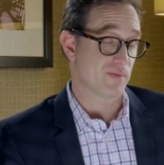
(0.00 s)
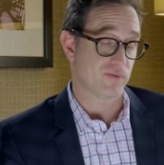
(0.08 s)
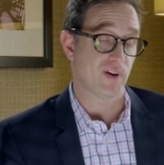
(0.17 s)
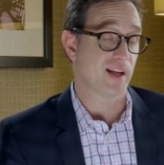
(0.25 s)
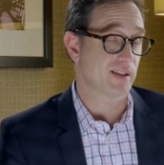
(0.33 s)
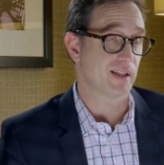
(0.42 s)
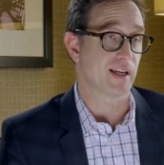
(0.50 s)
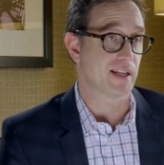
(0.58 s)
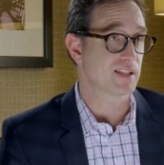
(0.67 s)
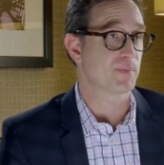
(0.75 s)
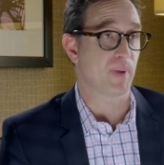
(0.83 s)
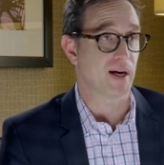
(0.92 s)
frankly
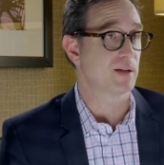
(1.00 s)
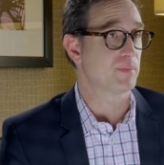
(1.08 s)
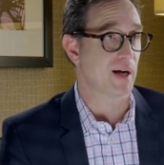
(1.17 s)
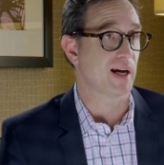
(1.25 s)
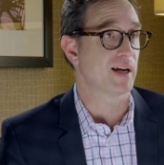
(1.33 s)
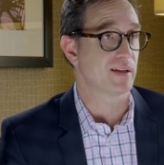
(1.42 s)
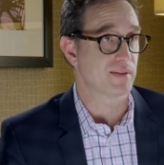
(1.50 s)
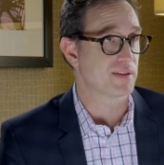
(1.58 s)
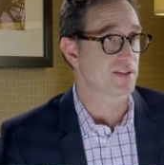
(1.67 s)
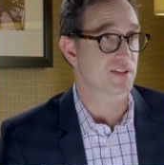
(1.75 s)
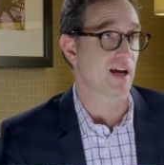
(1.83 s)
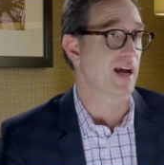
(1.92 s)
inspired by
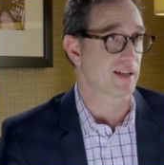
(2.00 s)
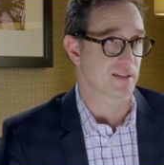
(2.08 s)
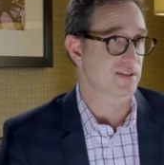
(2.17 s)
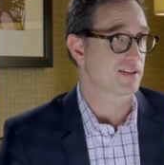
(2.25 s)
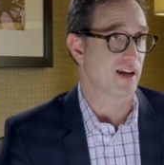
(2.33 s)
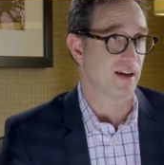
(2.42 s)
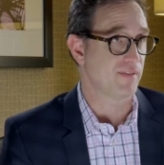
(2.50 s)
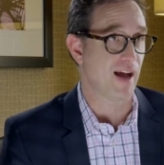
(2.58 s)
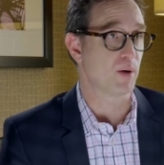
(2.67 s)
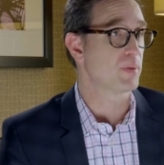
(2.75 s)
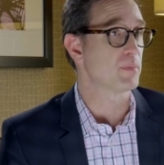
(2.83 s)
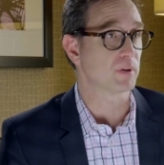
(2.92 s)
the science of
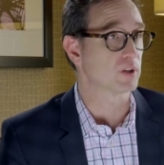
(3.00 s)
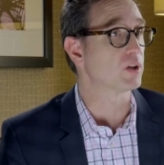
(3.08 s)
how people